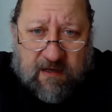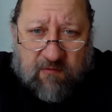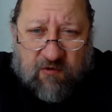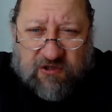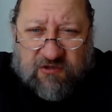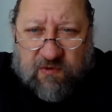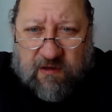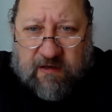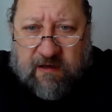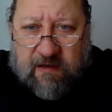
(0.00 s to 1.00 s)
which is
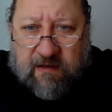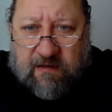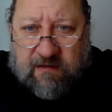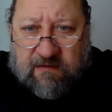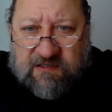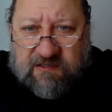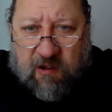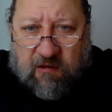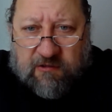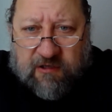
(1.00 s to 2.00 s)
really a
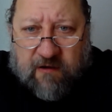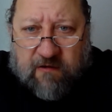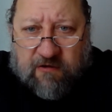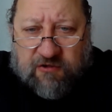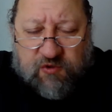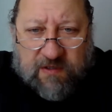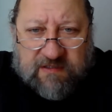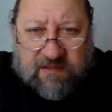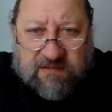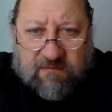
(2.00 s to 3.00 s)
smaller, tighter
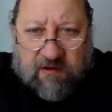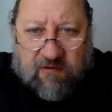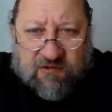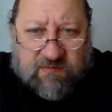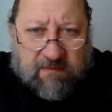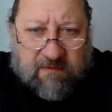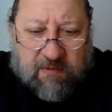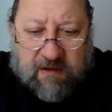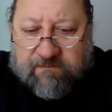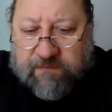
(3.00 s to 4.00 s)
joist system that goes beam
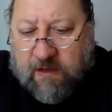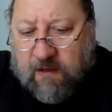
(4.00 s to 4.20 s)
to beam.